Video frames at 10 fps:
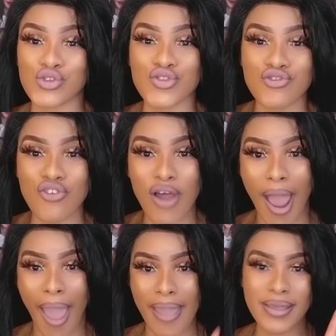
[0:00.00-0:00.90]

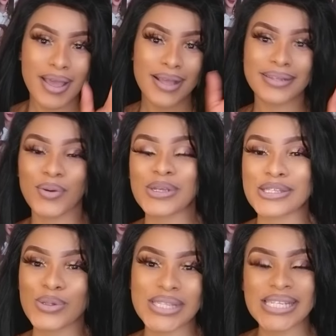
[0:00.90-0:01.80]
dry. There
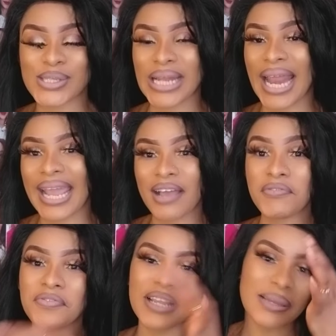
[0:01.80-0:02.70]
was nothing so that I
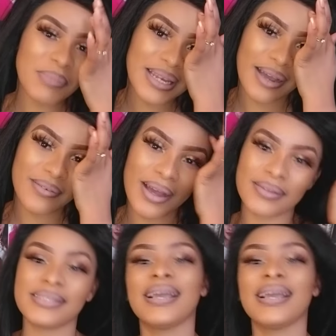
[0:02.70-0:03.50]
can fling me around.